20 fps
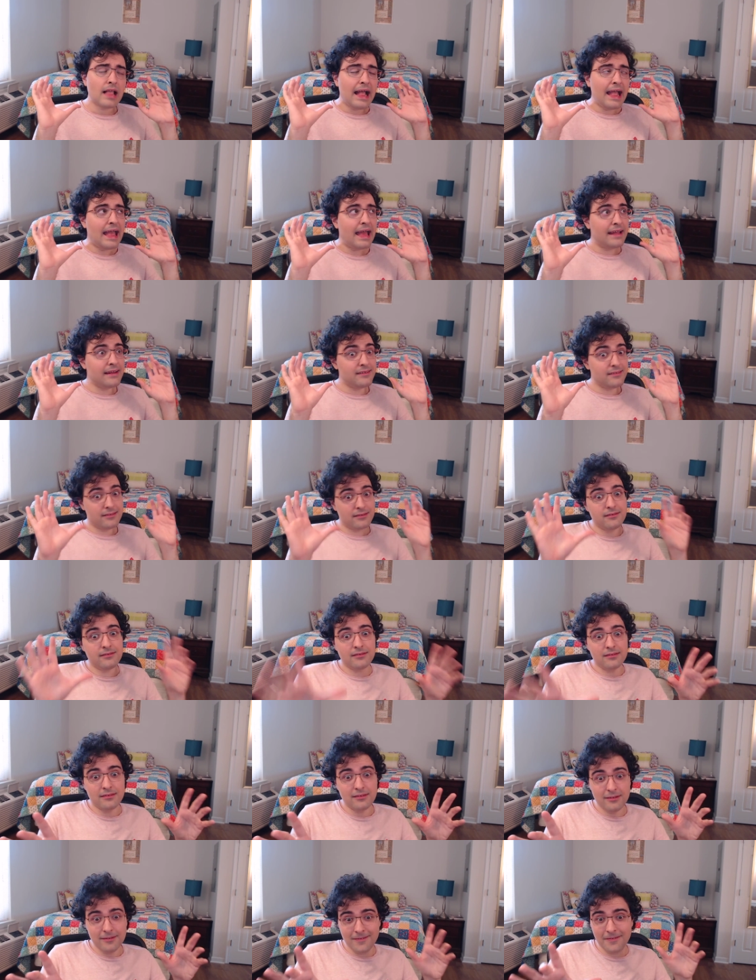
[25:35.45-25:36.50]
And
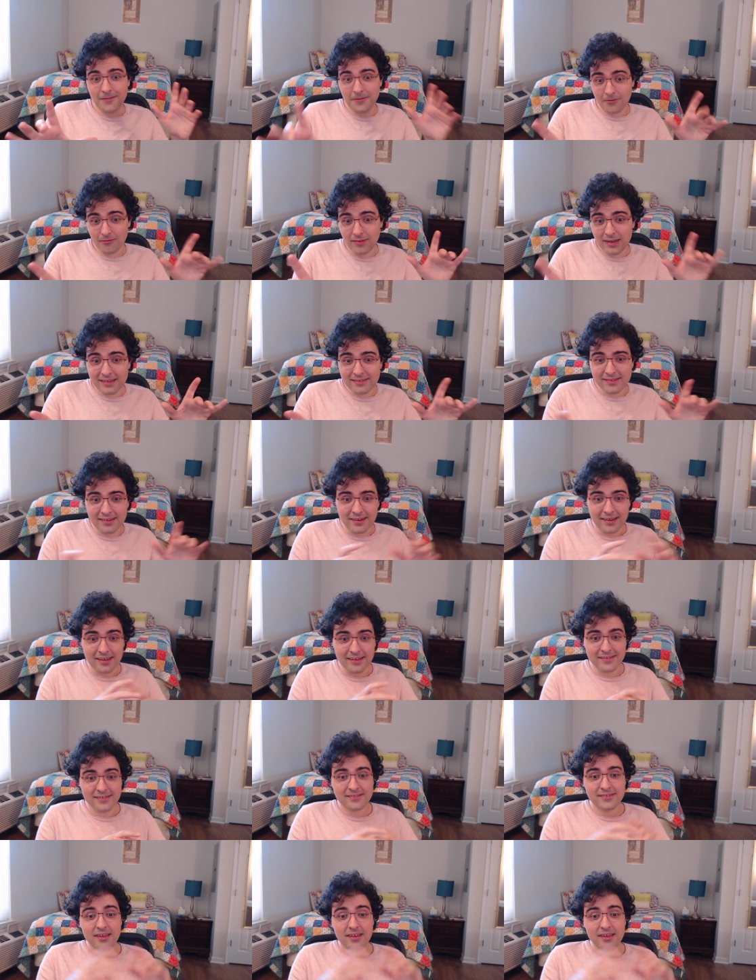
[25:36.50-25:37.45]
the reason is,